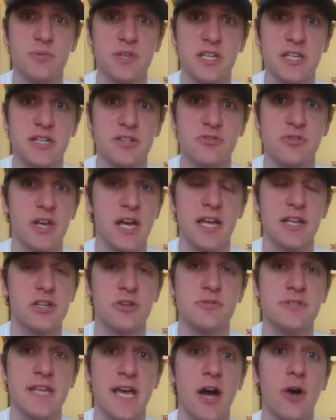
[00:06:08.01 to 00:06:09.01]
meaning you got
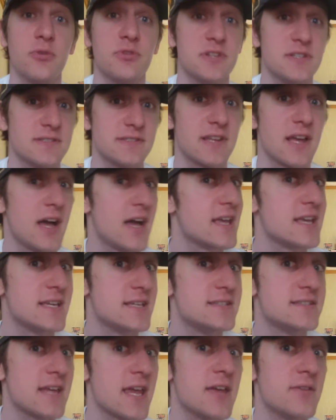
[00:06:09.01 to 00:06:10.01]
no doubt this guy
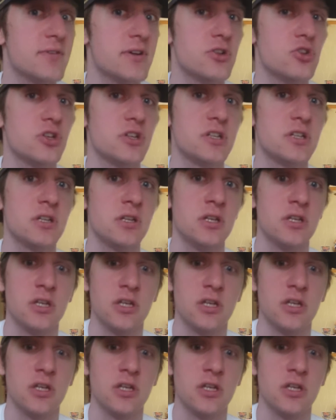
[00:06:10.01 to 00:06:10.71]
is a villain.